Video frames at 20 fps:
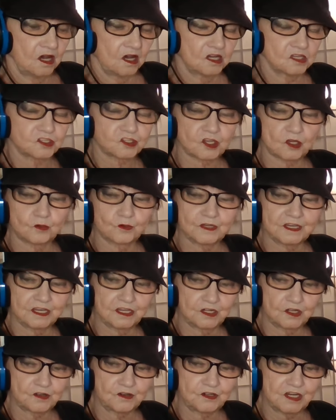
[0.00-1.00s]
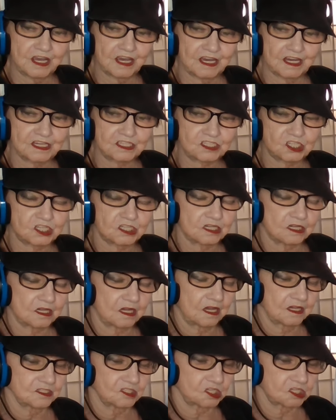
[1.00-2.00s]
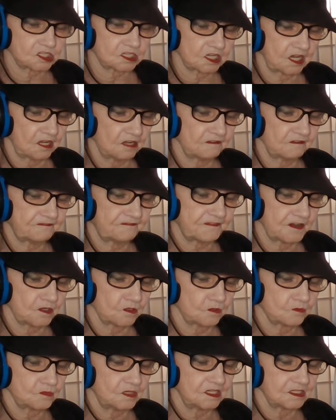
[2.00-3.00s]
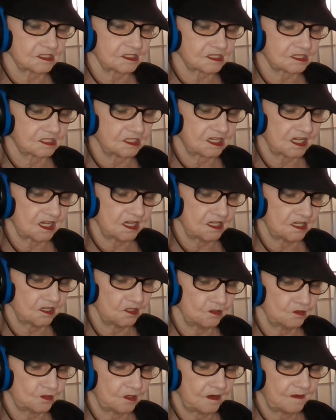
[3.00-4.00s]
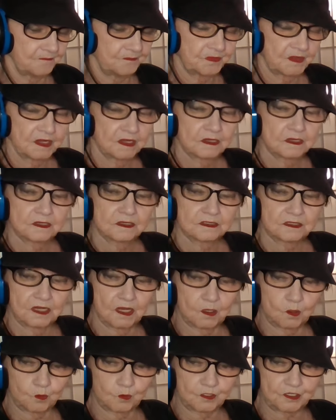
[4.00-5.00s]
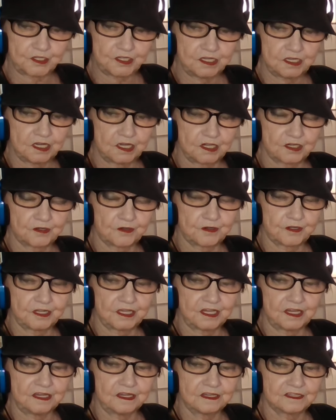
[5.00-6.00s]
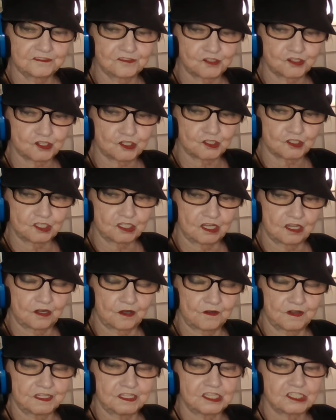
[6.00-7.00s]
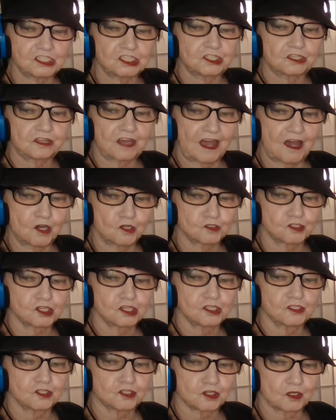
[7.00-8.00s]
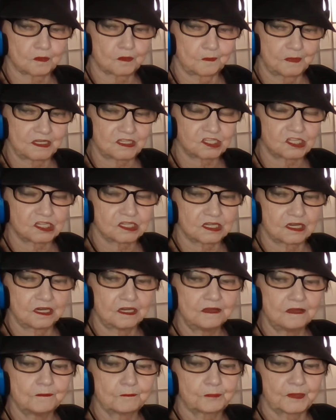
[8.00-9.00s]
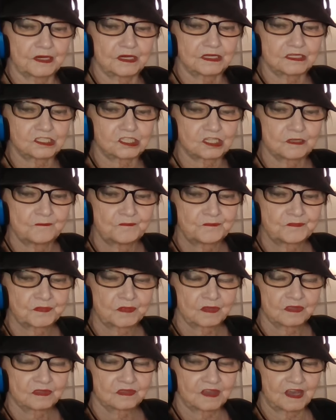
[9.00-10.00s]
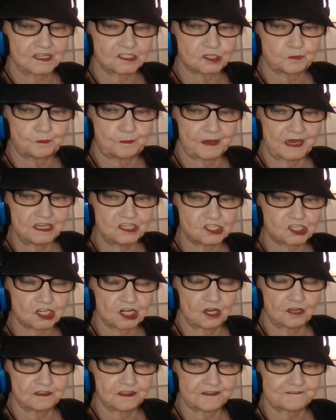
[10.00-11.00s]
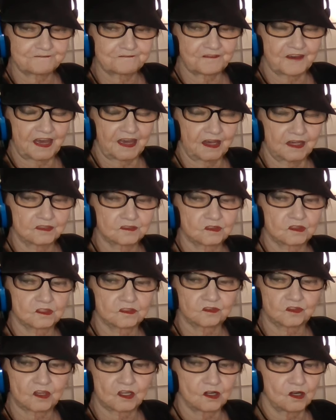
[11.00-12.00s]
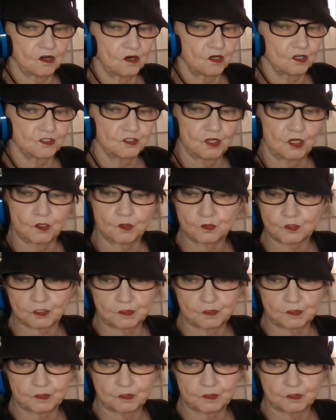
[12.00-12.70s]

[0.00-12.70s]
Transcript: Also, internet and cell phone is down. Now we're hearing in certain areas thousands are missing, but that's based on the fact that there are no